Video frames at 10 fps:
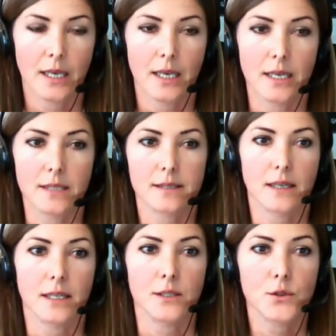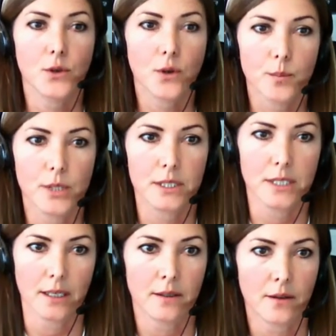It's
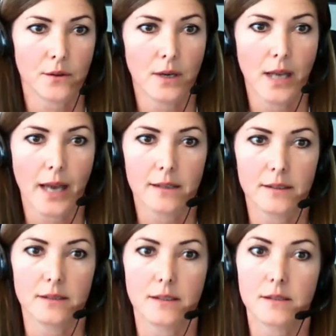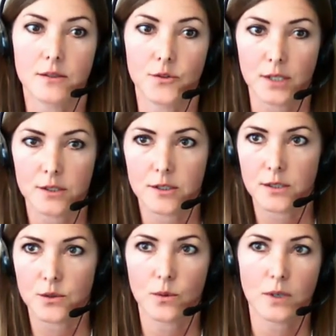interpreting the collected
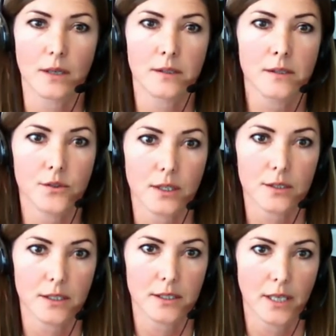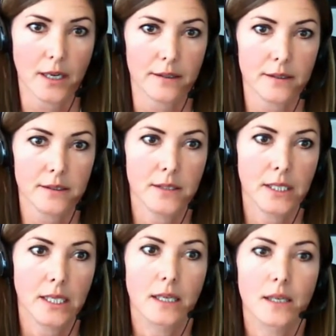structured or unstructured data,
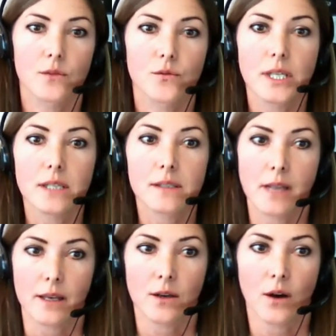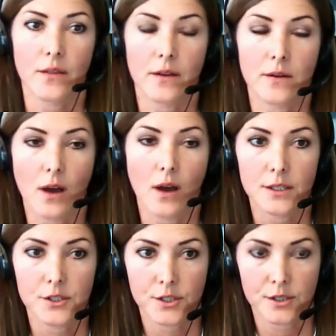reasoning on the
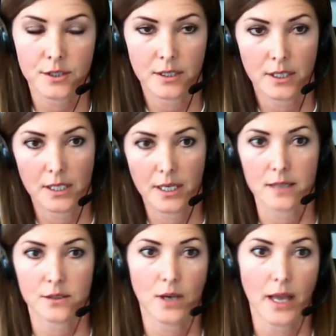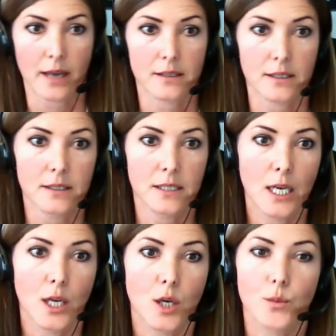knowledge it has collected,
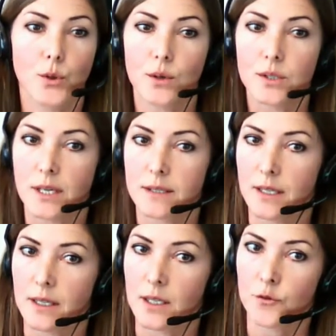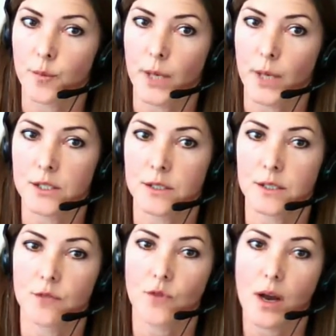processing information
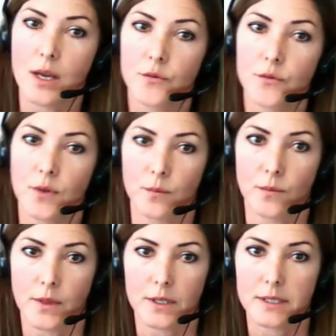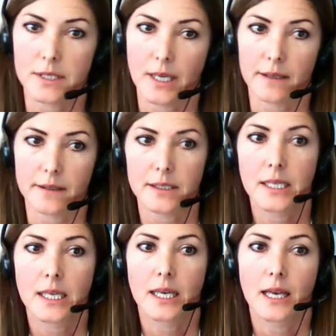derived from this data,
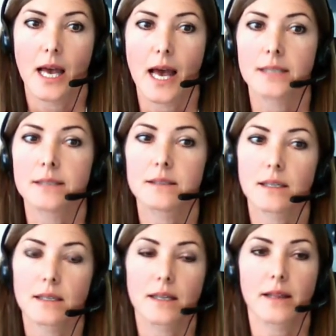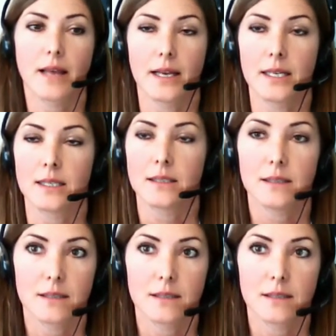and then